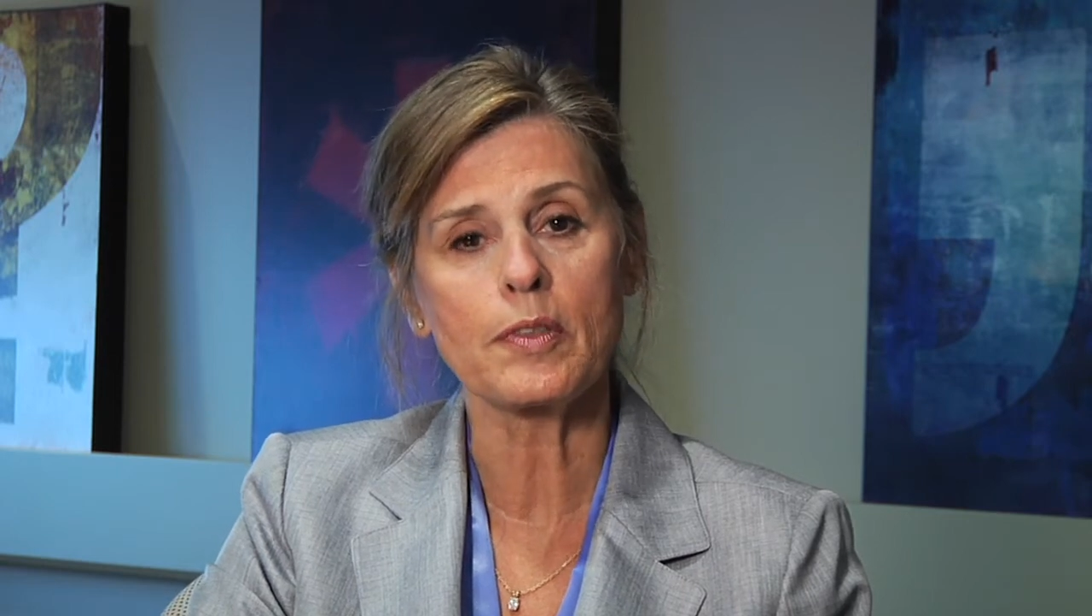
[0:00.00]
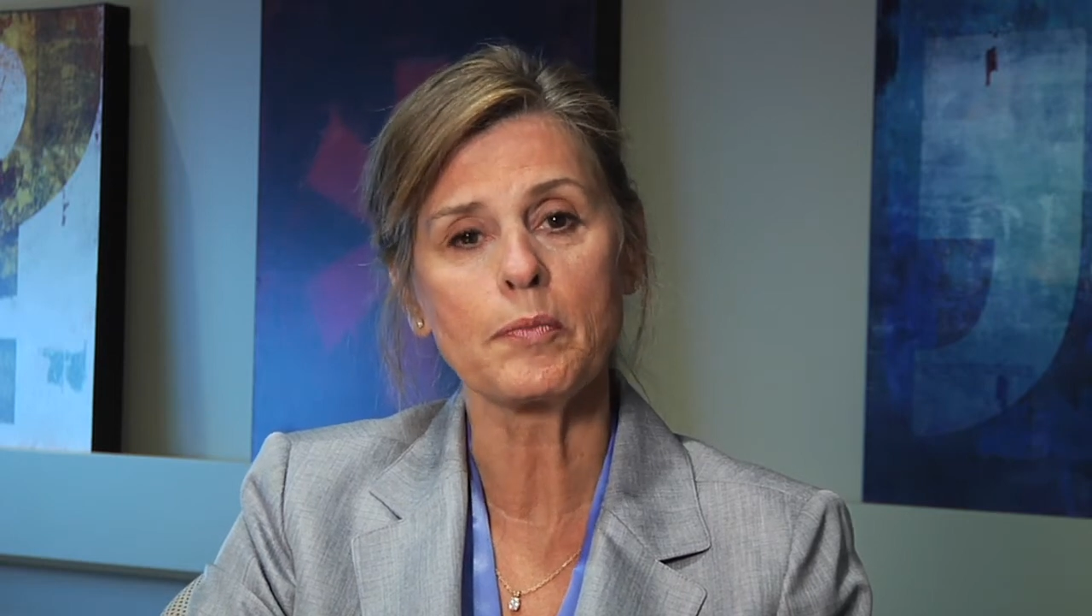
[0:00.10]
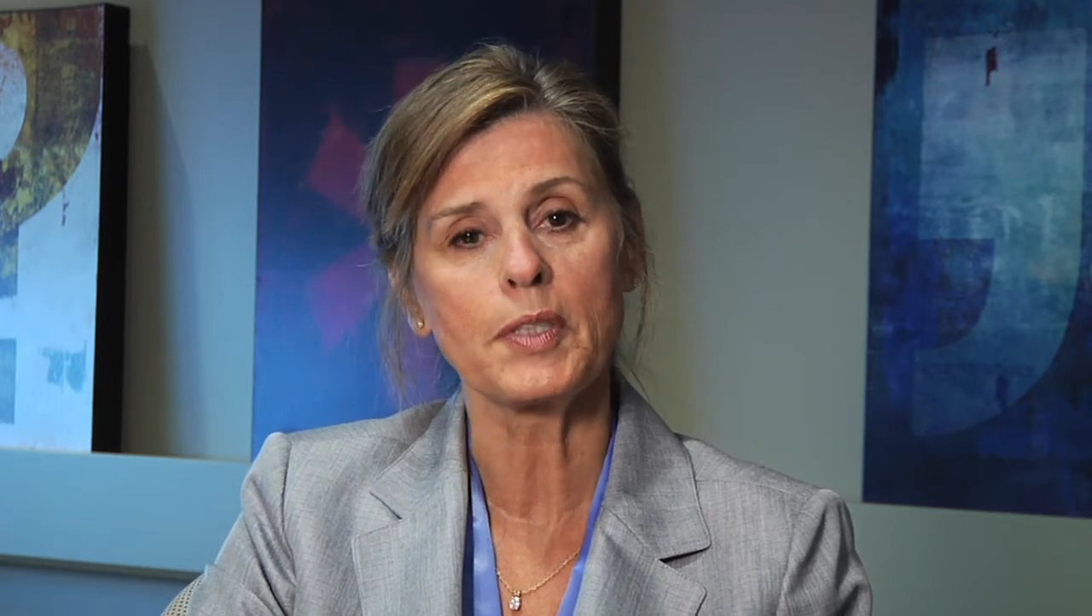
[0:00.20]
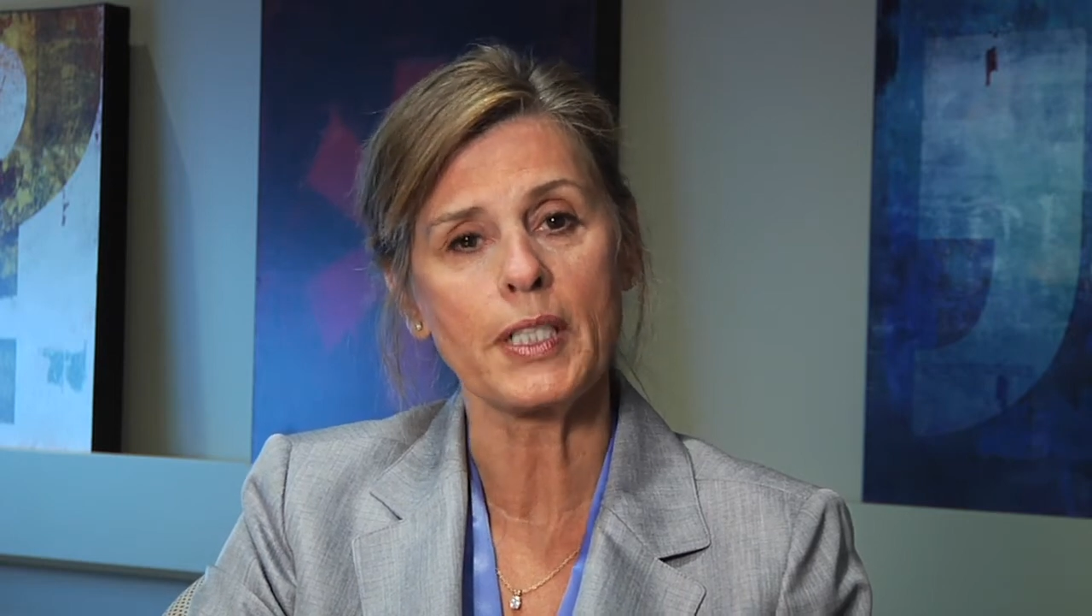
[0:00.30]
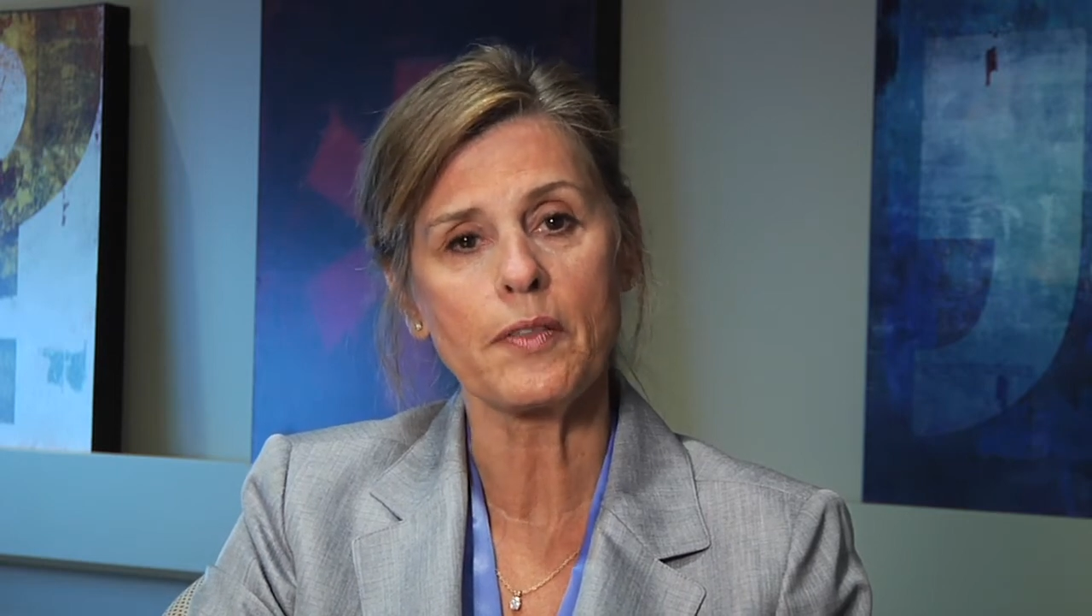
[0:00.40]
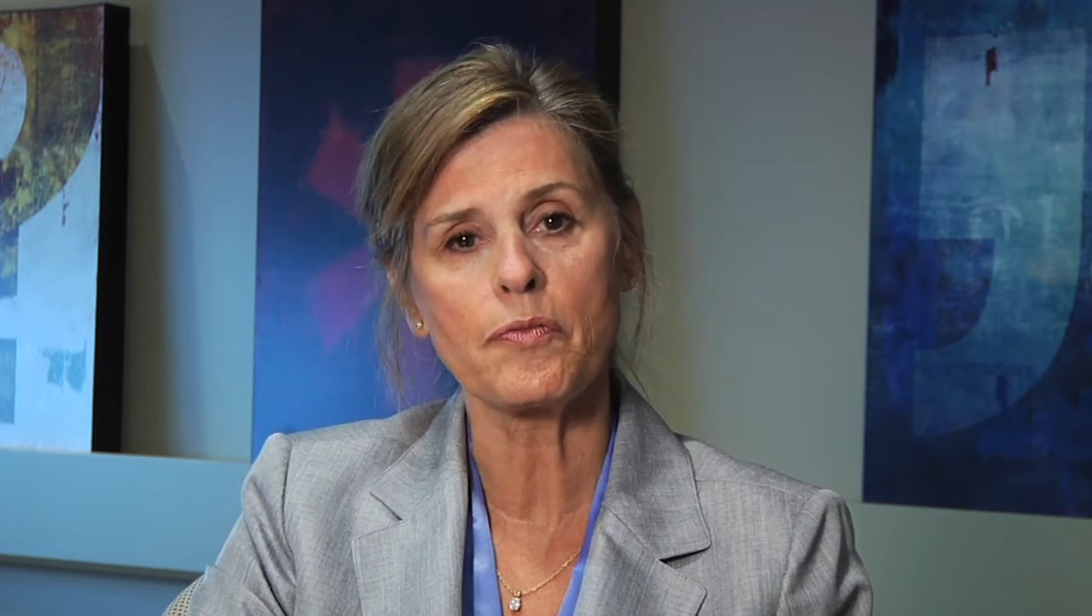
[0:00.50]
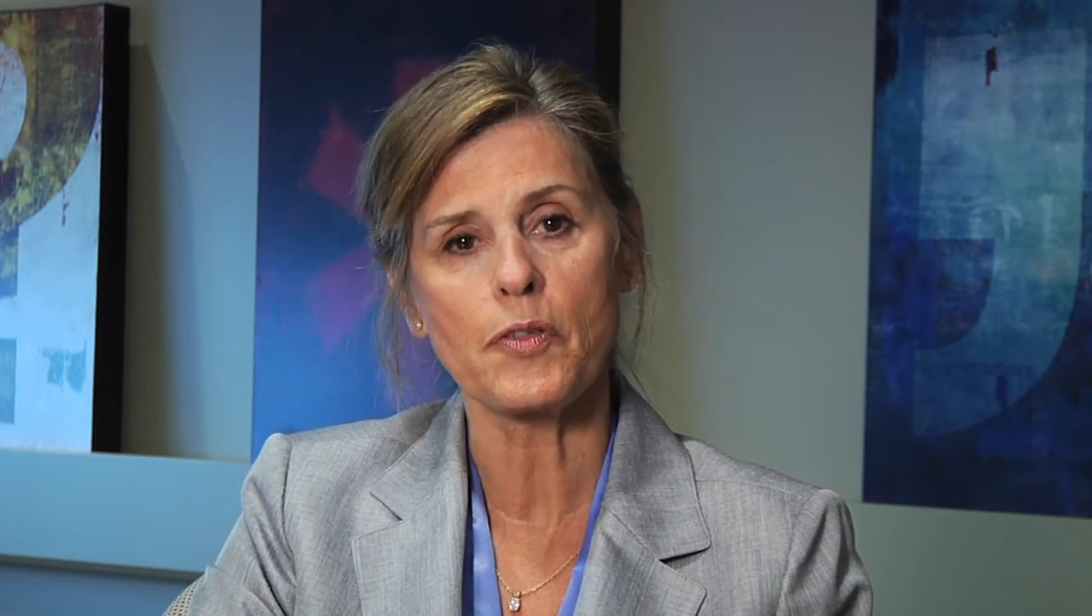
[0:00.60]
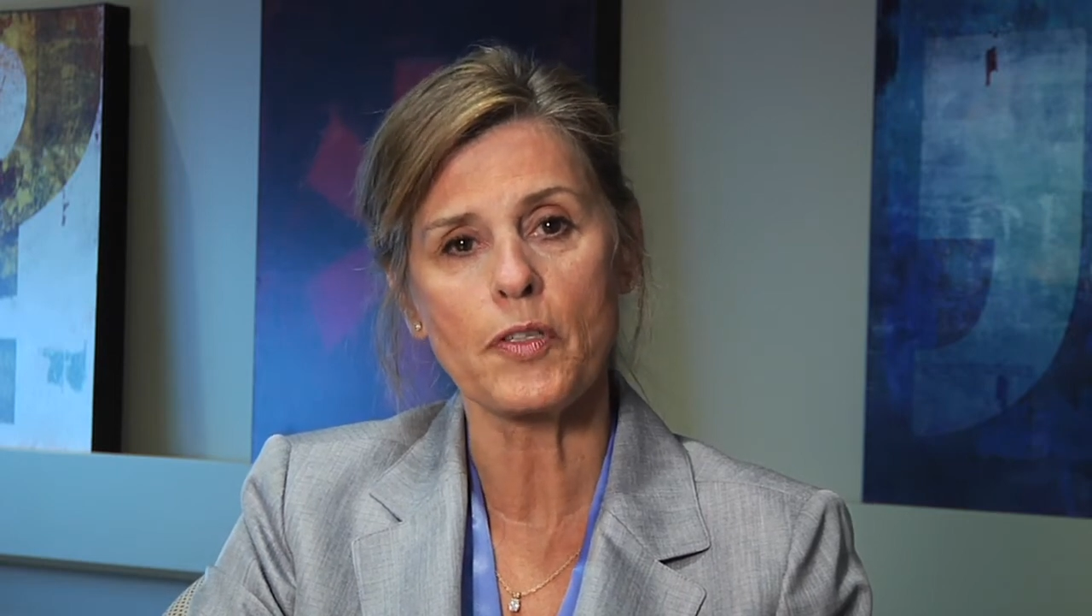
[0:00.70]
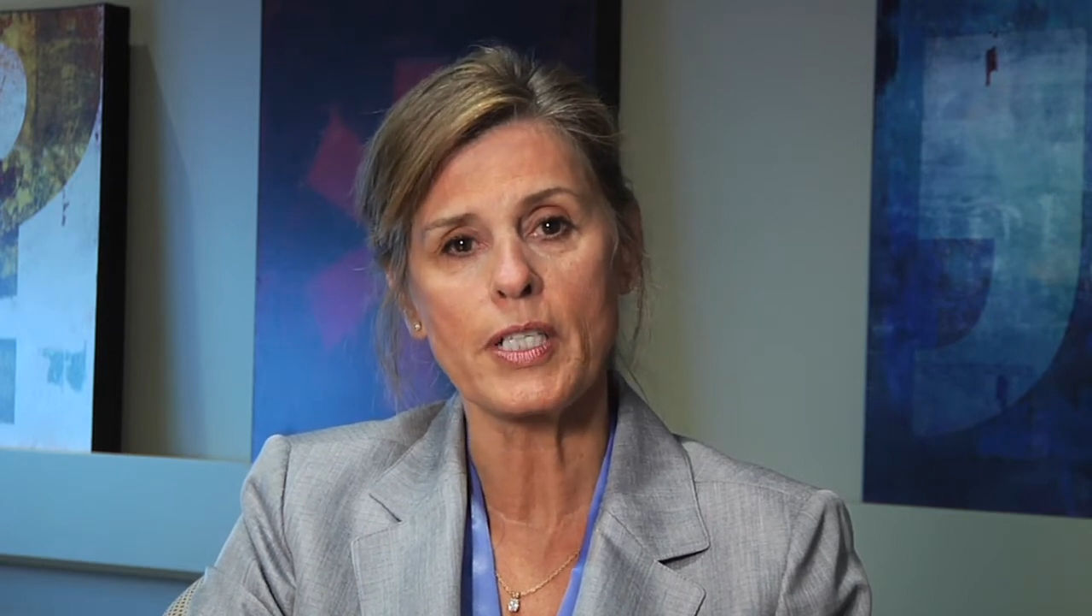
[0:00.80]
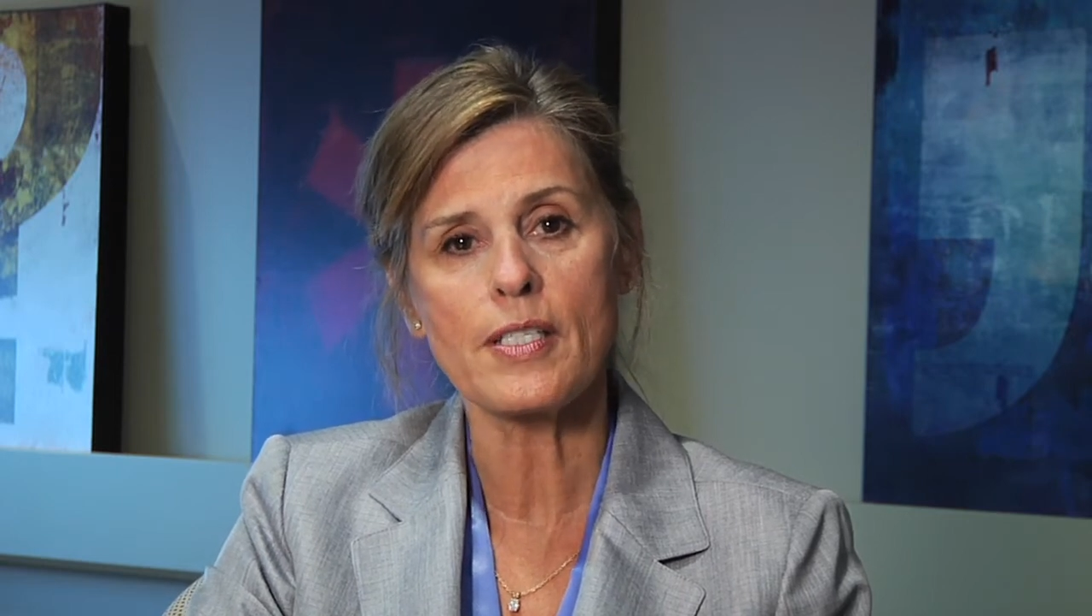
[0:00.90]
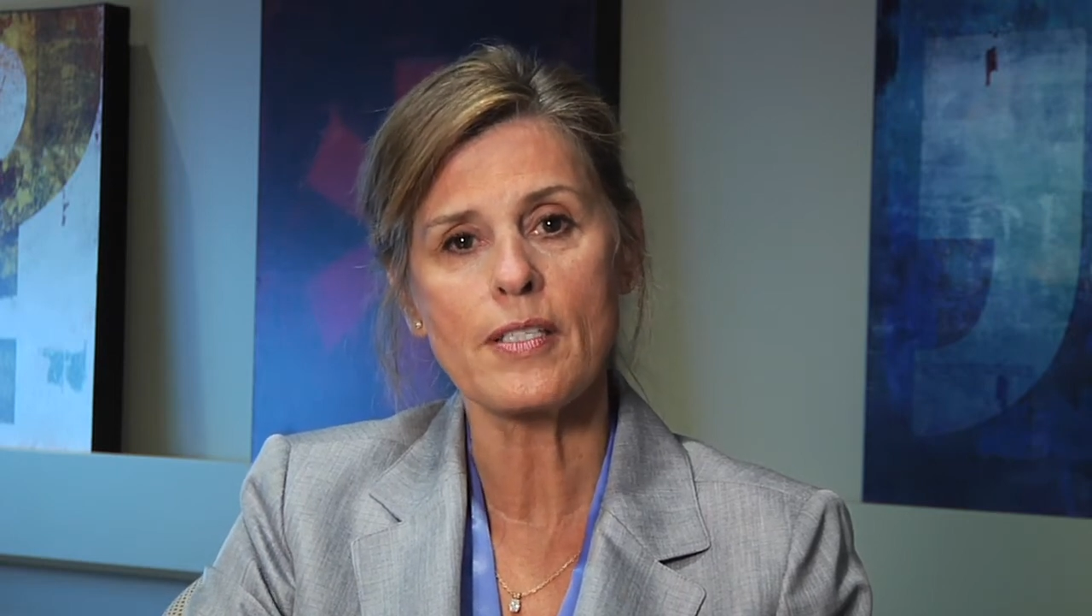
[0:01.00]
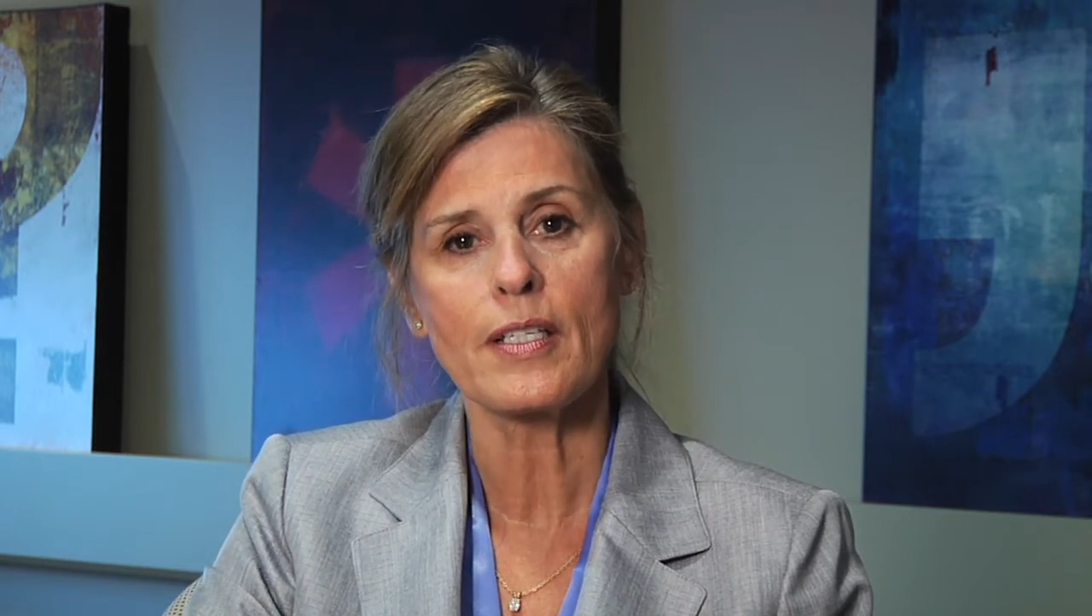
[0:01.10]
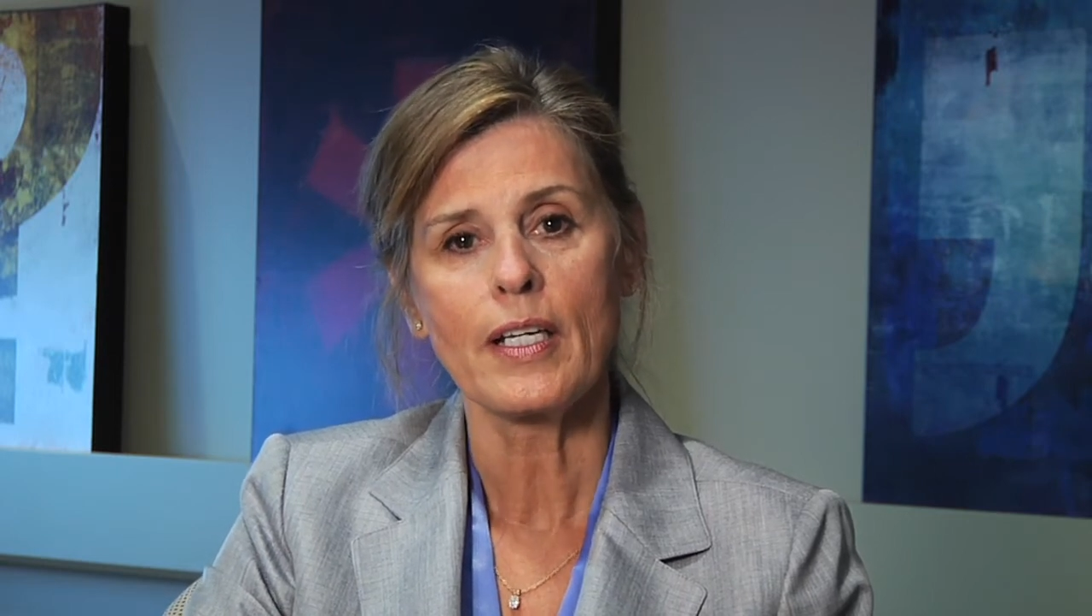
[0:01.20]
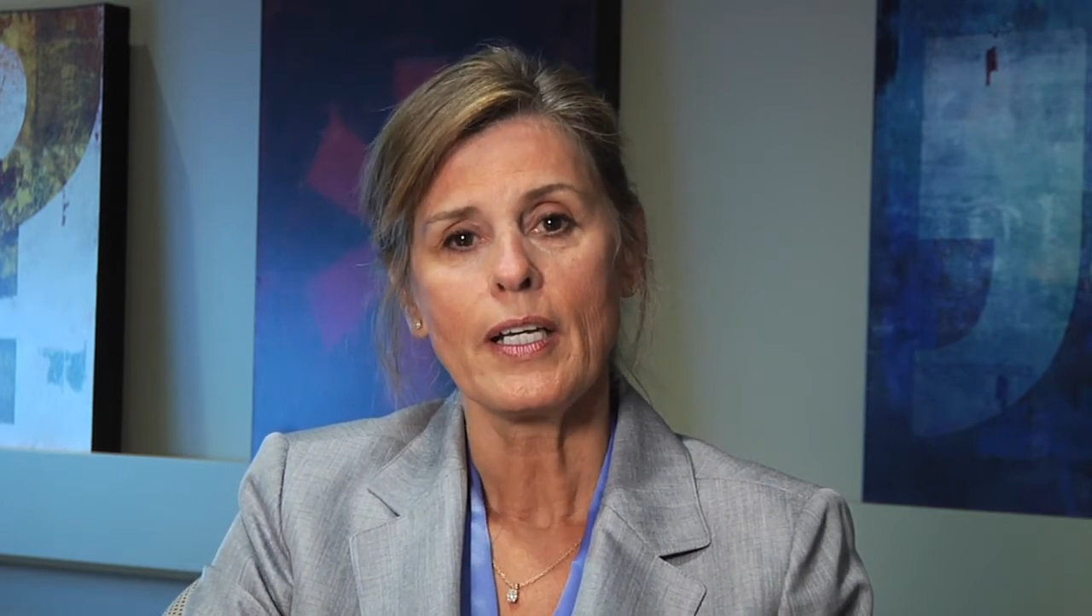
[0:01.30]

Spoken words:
completed for us,